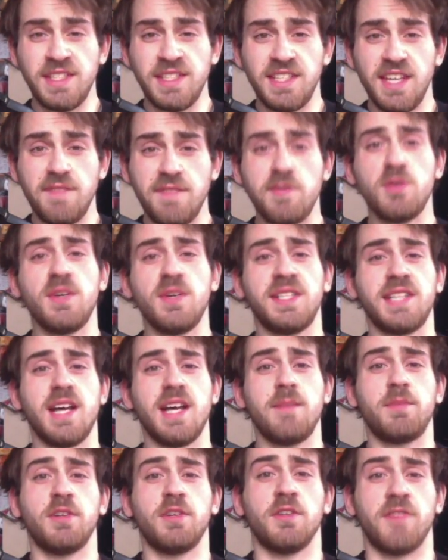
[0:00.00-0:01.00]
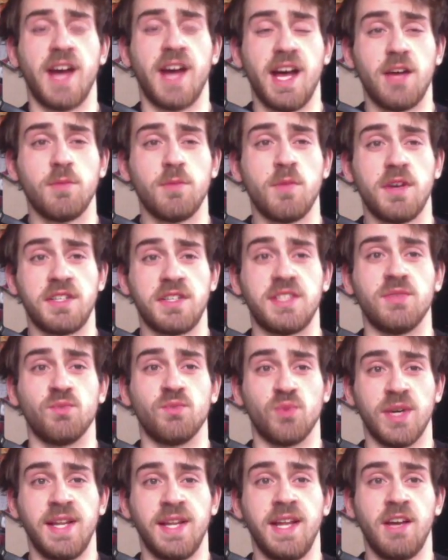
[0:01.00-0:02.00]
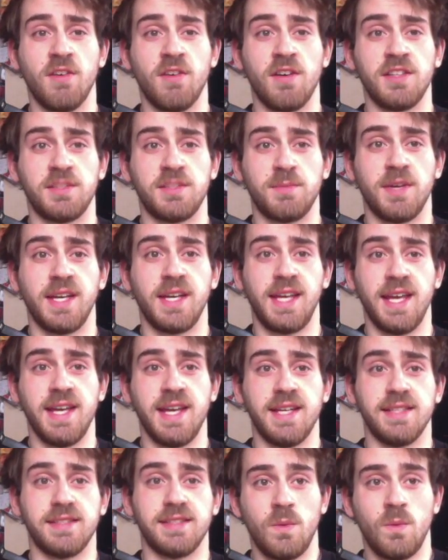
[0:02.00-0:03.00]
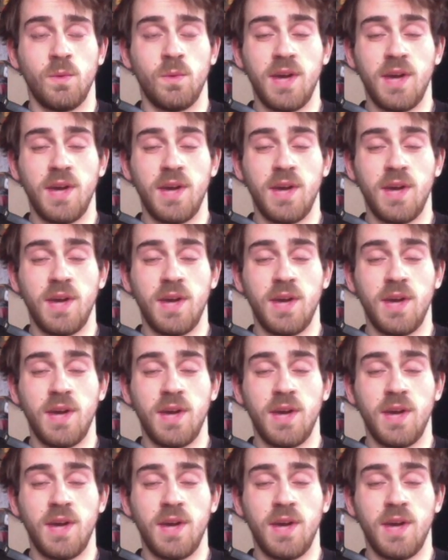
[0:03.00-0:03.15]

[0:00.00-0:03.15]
to give you an example of how much it really grinds my gears,